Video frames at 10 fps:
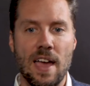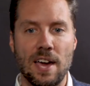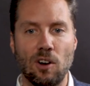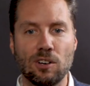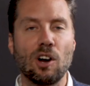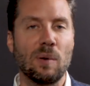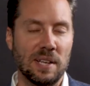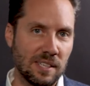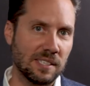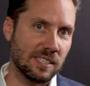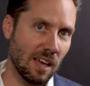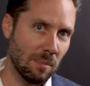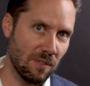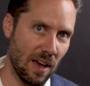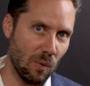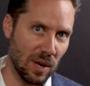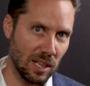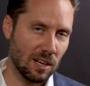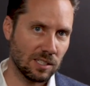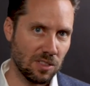And I'll go into some of how we
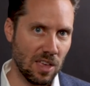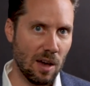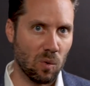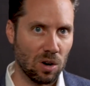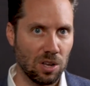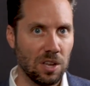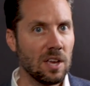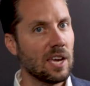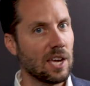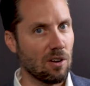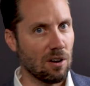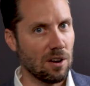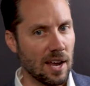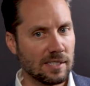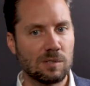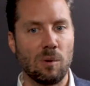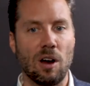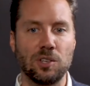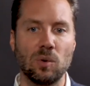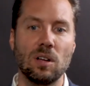looked at that world in our next
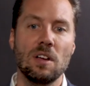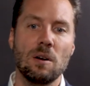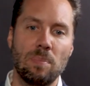module.